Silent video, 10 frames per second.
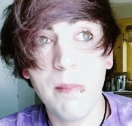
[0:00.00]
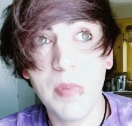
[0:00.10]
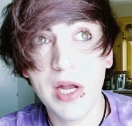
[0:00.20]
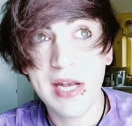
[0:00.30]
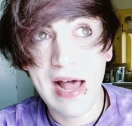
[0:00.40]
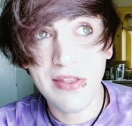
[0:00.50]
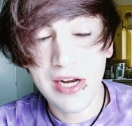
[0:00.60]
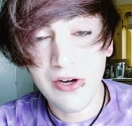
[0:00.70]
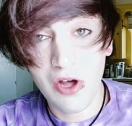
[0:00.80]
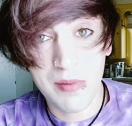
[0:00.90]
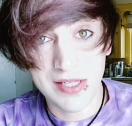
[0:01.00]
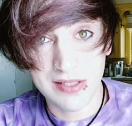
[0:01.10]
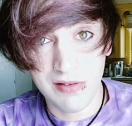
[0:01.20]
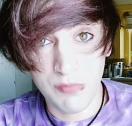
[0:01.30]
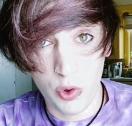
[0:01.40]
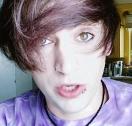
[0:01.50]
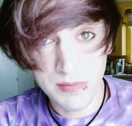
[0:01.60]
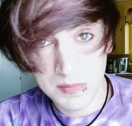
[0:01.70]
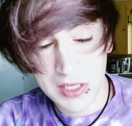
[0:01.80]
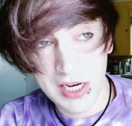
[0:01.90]
But now that I know myself more
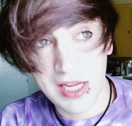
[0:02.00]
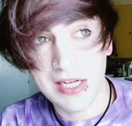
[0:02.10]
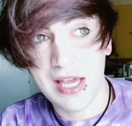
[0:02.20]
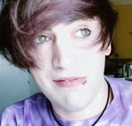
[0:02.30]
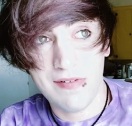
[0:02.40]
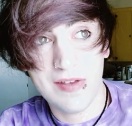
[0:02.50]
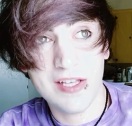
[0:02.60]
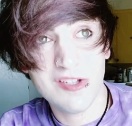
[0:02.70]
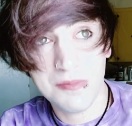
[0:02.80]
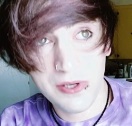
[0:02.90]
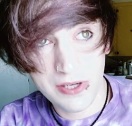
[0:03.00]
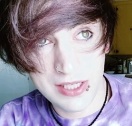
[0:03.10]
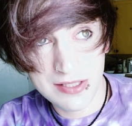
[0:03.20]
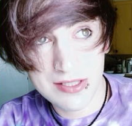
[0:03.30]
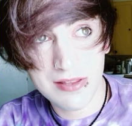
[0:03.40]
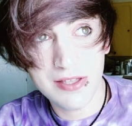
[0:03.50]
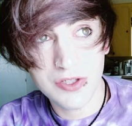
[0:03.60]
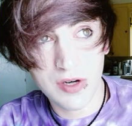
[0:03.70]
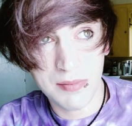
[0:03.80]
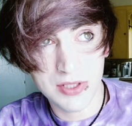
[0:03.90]
and I've experienced the
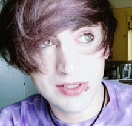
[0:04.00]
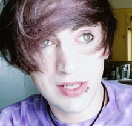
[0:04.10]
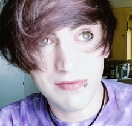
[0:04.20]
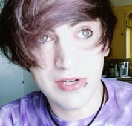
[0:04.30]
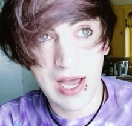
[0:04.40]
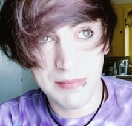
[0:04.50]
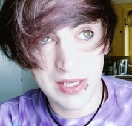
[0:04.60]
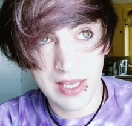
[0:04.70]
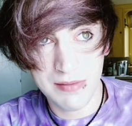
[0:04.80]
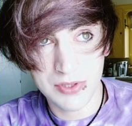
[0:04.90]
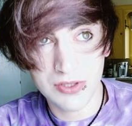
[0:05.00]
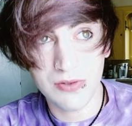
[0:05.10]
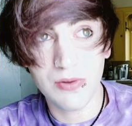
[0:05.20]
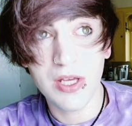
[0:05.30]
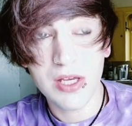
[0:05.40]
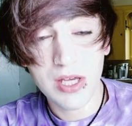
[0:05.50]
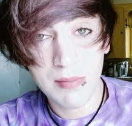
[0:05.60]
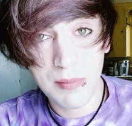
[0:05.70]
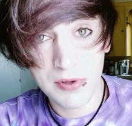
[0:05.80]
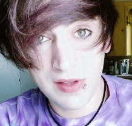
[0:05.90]
troubles of not being able to come
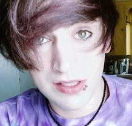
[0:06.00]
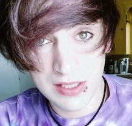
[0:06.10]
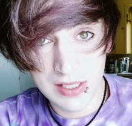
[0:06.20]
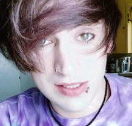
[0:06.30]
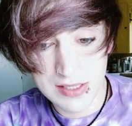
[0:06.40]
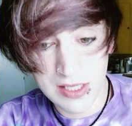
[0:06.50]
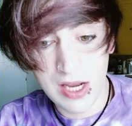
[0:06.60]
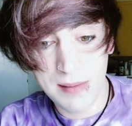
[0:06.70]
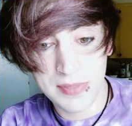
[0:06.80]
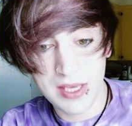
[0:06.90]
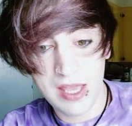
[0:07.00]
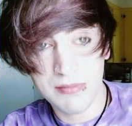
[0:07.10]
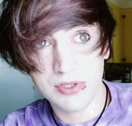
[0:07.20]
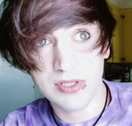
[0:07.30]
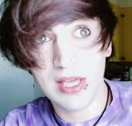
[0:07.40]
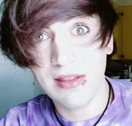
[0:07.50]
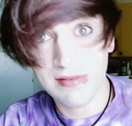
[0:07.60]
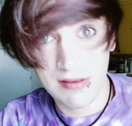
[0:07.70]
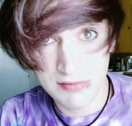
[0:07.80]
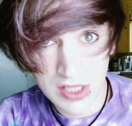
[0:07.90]
up with ideas and not being able to get
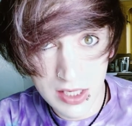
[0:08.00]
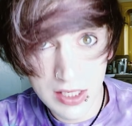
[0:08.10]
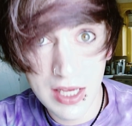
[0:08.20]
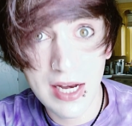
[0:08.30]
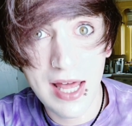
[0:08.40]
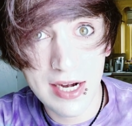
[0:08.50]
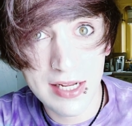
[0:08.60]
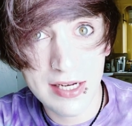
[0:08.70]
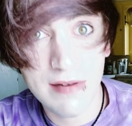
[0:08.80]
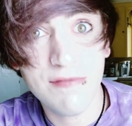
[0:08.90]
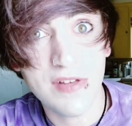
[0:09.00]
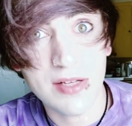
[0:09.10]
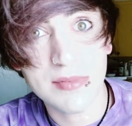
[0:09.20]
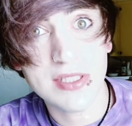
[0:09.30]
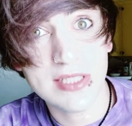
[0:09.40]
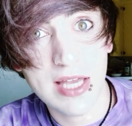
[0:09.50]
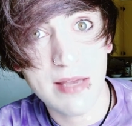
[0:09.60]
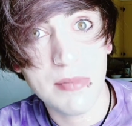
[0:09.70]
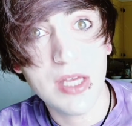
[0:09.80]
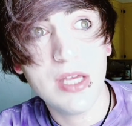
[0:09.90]
stuff done and edited and filmed in time